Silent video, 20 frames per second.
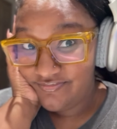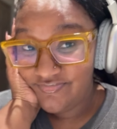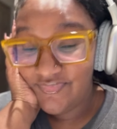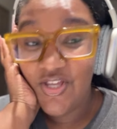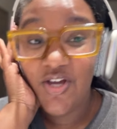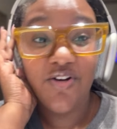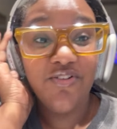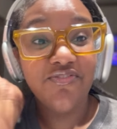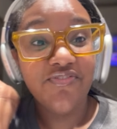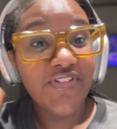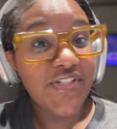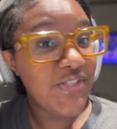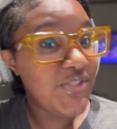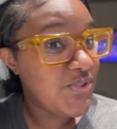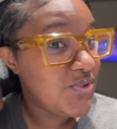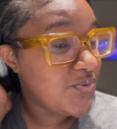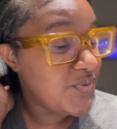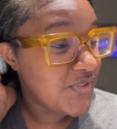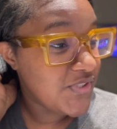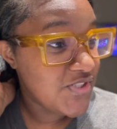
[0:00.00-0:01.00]
Hopefully
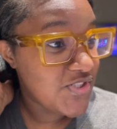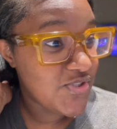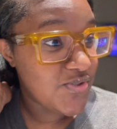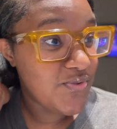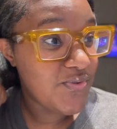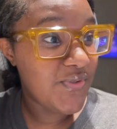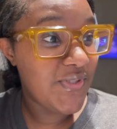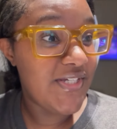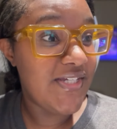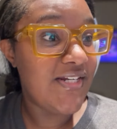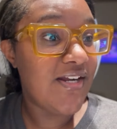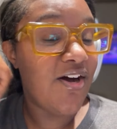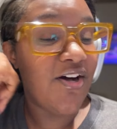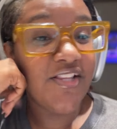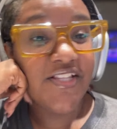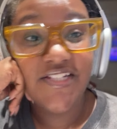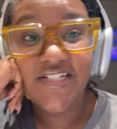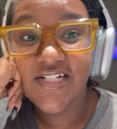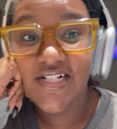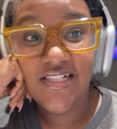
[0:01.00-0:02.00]
you enjoyed all
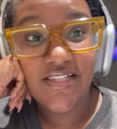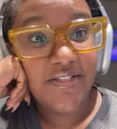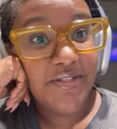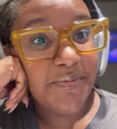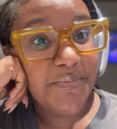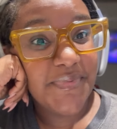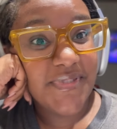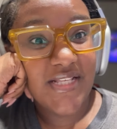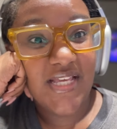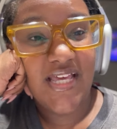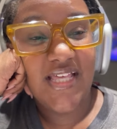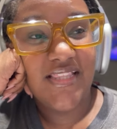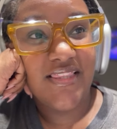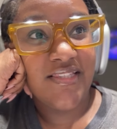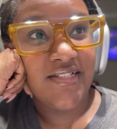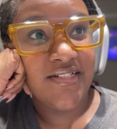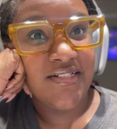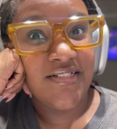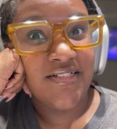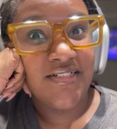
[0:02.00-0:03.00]
of the clips at
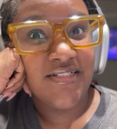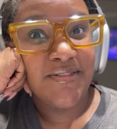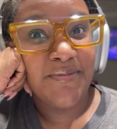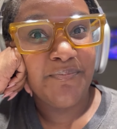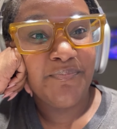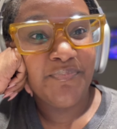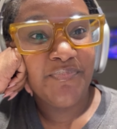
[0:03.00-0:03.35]
the...